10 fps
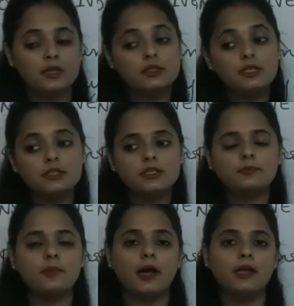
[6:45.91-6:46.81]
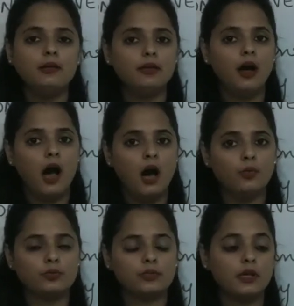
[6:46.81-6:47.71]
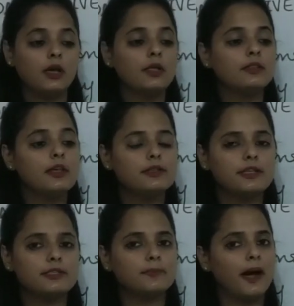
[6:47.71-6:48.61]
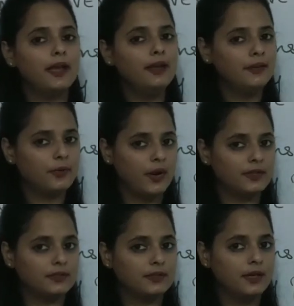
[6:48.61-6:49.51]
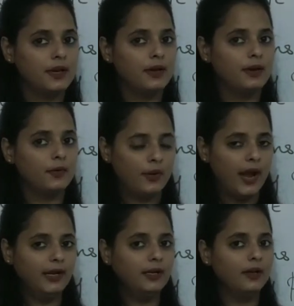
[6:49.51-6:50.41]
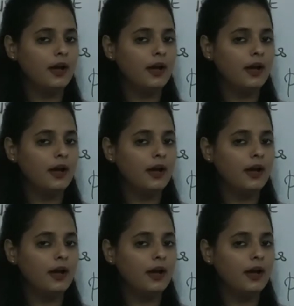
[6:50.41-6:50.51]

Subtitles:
this is my house, this is my dress, right?